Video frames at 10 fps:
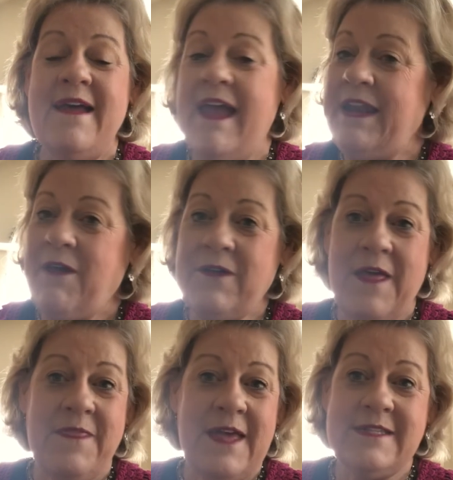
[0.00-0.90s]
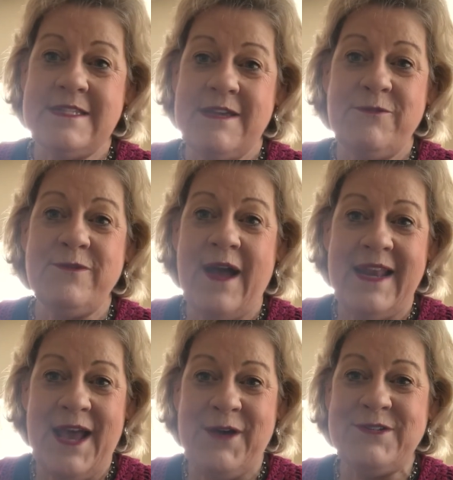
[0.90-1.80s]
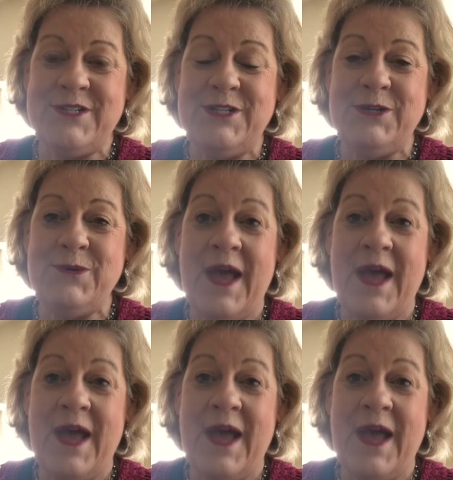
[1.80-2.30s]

and I'll get that sent right out to you,